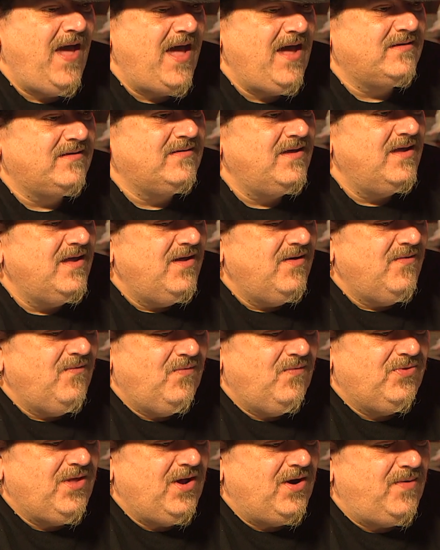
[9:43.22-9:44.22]
fact,
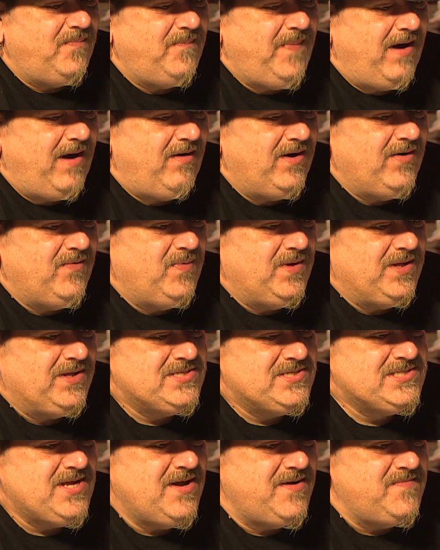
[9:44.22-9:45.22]
they're buried with
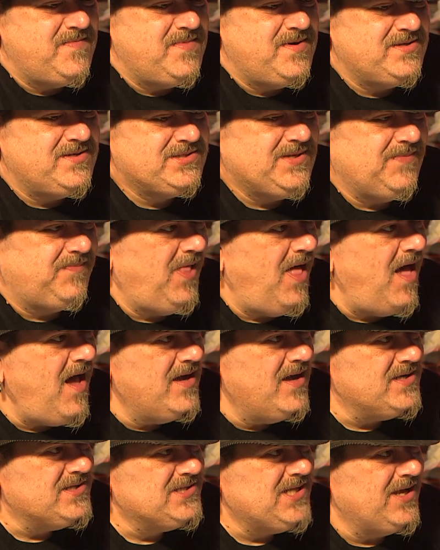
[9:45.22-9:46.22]
some
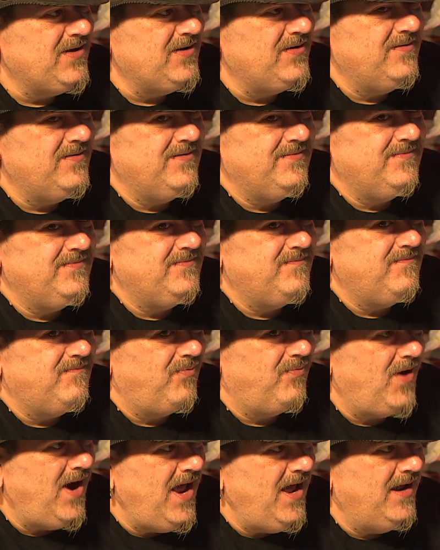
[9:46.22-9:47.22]
supplies like
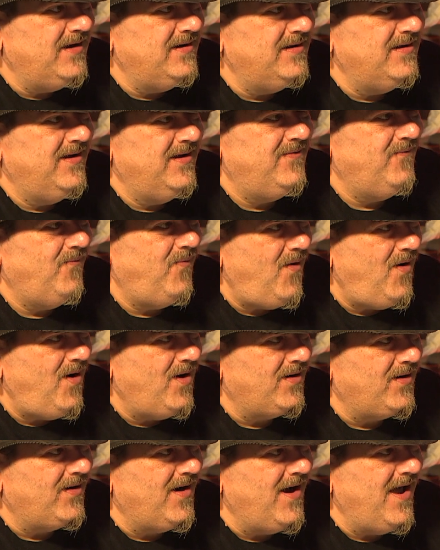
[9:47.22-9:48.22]
bread and
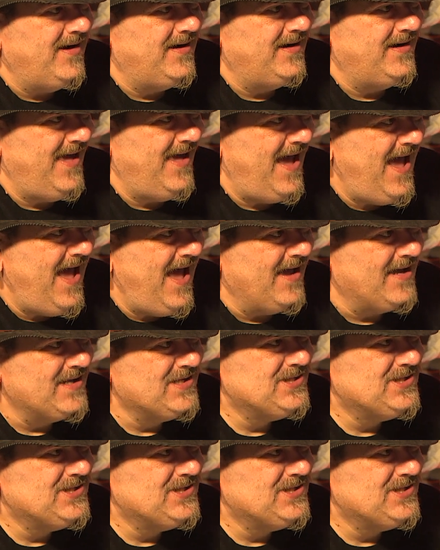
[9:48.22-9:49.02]
water and an axe.